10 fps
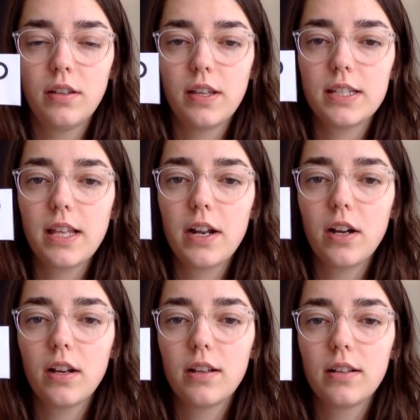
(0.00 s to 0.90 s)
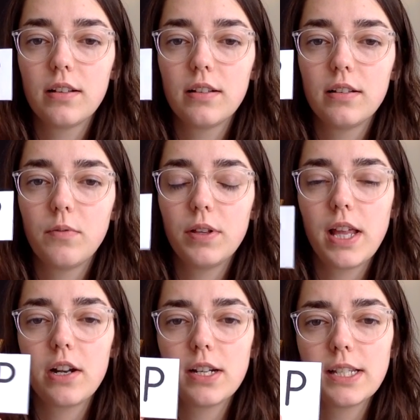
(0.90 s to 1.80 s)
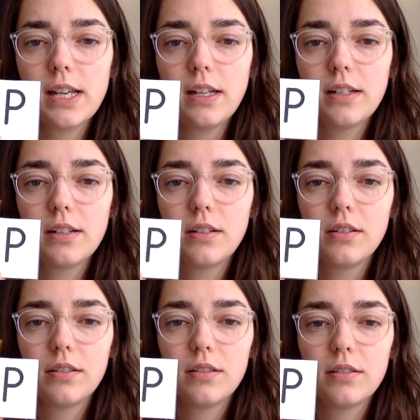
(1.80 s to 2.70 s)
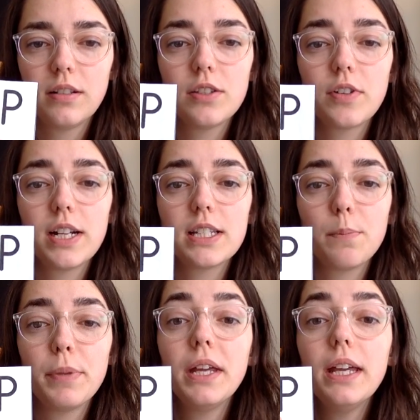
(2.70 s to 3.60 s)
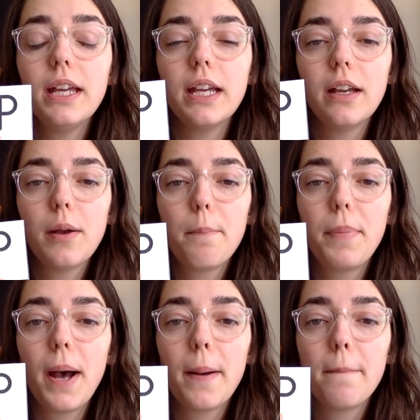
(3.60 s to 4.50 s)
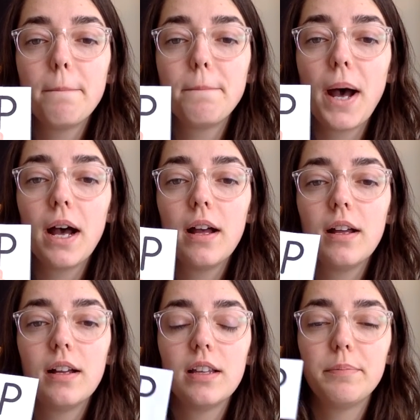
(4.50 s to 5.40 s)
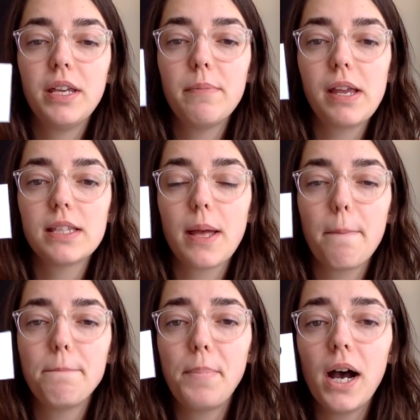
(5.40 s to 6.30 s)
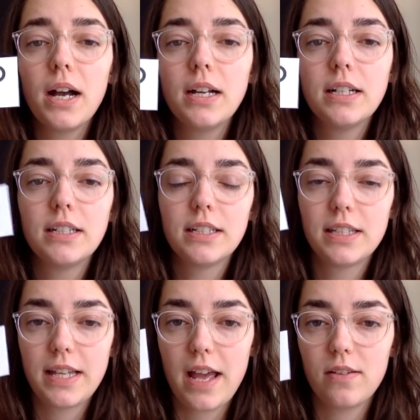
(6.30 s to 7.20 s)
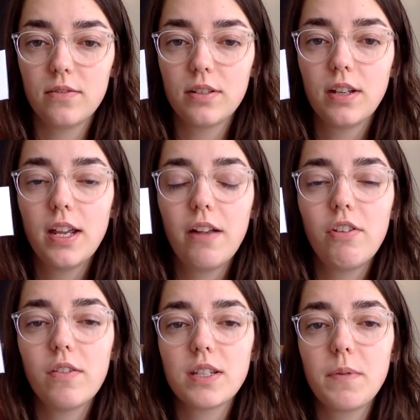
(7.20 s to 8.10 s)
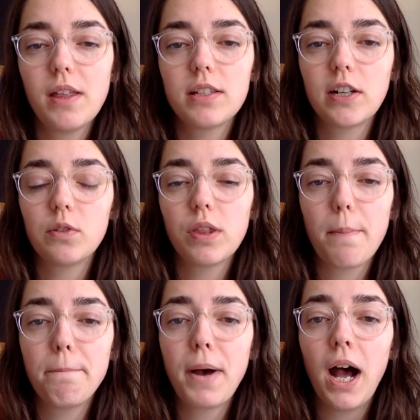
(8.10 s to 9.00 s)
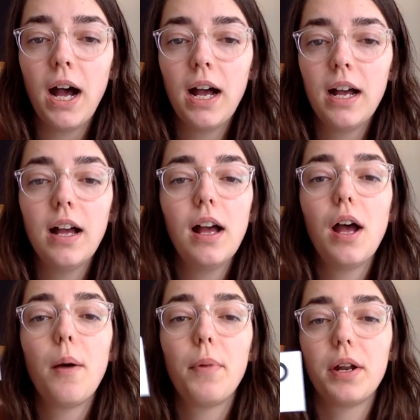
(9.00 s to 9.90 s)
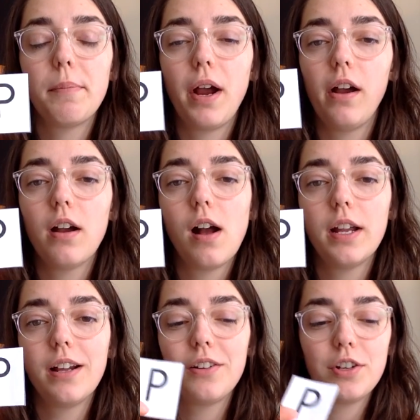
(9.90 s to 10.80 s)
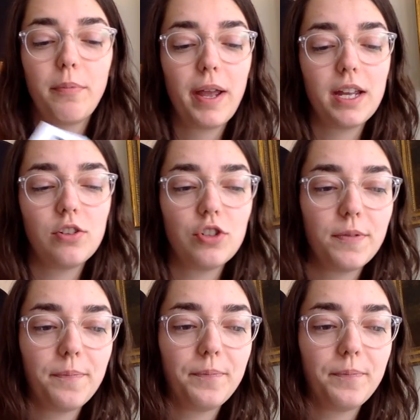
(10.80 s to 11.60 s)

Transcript: this letter. What letter is it? That's right, it's a P. P. The P makes the P sound. If you have something that starts with P, put a marker on it on your page.